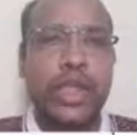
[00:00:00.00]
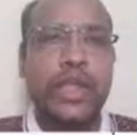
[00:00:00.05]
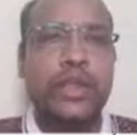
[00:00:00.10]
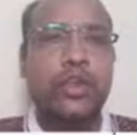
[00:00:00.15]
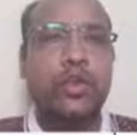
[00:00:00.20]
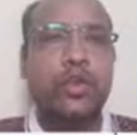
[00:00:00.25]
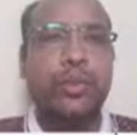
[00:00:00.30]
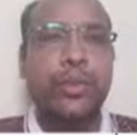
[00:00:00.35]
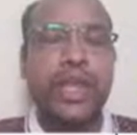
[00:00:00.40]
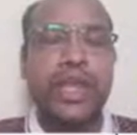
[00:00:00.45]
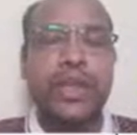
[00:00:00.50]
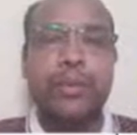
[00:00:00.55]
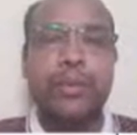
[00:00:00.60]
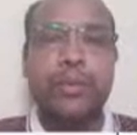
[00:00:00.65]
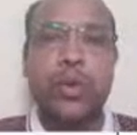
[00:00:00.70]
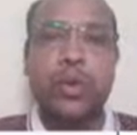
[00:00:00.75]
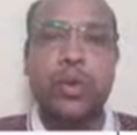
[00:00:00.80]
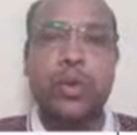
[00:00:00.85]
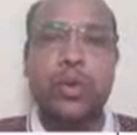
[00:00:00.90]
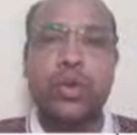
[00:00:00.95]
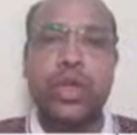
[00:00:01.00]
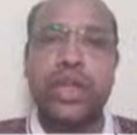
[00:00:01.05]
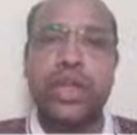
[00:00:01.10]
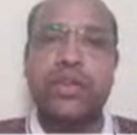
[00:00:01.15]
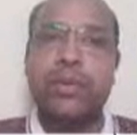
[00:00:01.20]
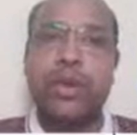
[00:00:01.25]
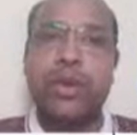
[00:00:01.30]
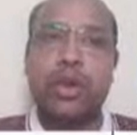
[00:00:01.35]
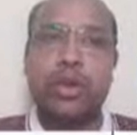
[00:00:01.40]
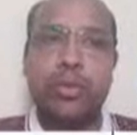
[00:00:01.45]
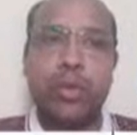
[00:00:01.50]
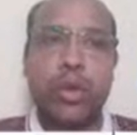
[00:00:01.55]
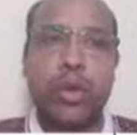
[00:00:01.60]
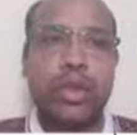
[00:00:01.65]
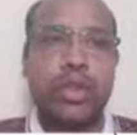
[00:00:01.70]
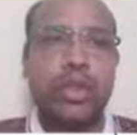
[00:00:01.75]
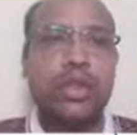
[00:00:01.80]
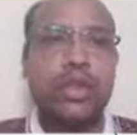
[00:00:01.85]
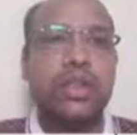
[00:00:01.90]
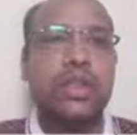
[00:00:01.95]
need to make a prototype or
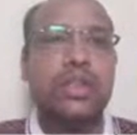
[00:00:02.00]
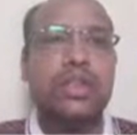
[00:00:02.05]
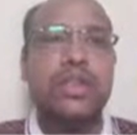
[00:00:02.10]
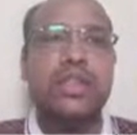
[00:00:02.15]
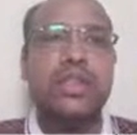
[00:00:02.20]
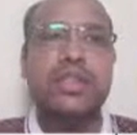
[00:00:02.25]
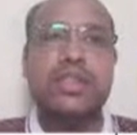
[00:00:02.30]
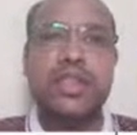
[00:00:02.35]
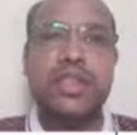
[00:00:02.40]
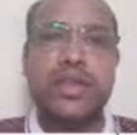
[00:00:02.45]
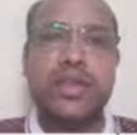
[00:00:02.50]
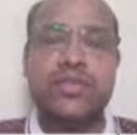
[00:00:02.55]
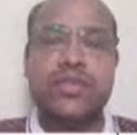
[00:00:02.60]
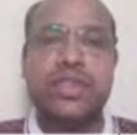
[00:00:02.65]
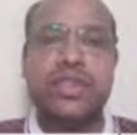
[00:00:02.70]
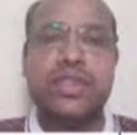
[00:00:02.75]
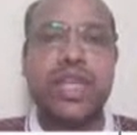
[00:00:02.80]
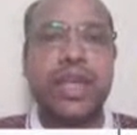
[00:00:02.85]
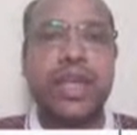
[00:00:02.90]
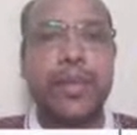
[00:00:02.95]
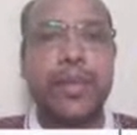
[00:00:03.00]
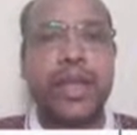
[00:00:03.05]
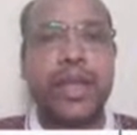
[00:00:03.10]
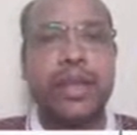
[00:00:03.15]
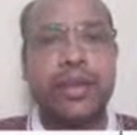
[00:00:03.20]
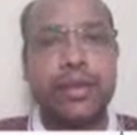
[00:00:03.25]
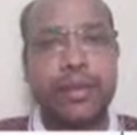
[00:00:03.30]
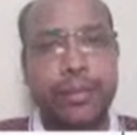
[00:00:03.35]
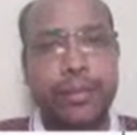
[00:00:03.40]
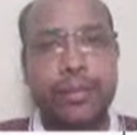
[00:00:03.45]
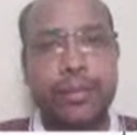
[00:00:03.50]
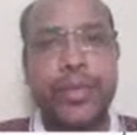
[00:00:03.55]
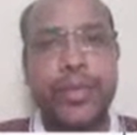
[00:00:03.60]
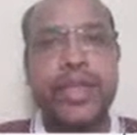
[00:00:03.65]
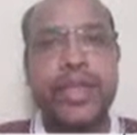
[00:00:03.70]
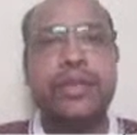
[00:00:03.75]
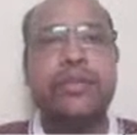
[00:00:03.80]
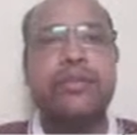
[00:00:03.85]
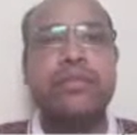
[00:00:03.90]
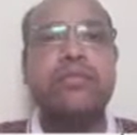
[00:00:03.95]
model. This saves time and
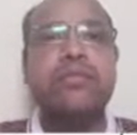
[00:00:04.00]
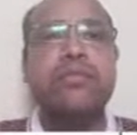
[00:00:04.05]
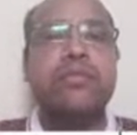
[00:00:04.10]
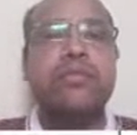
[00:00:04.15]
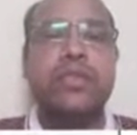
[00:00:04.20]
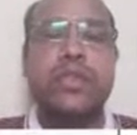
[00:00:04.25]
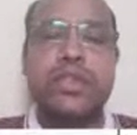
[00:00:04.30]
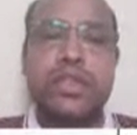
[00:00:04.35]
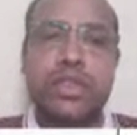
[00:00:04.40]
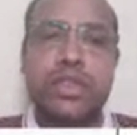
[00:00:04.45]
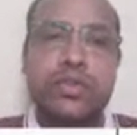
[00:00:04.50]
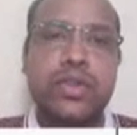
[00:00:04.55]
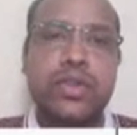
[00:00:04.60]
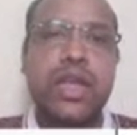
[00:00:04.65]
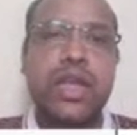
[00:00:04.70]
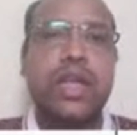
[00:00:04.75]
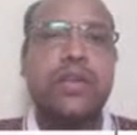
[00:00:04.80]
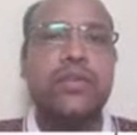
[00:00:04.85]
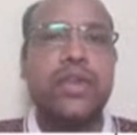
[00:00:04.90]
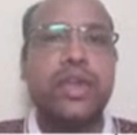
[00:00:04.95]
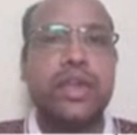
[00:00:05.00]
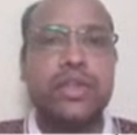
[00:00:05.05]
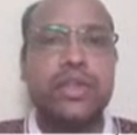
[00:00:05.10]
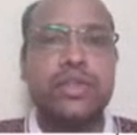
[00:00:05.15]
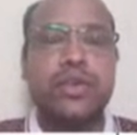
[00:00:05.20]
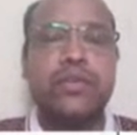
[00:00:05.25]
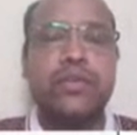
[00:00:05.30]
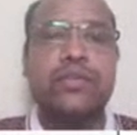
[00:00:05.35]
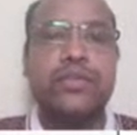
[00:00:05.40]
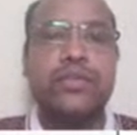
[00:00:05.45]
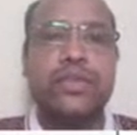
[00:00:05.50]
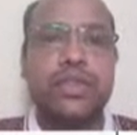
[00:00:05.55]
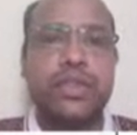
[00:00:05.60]
money. This is one advantage of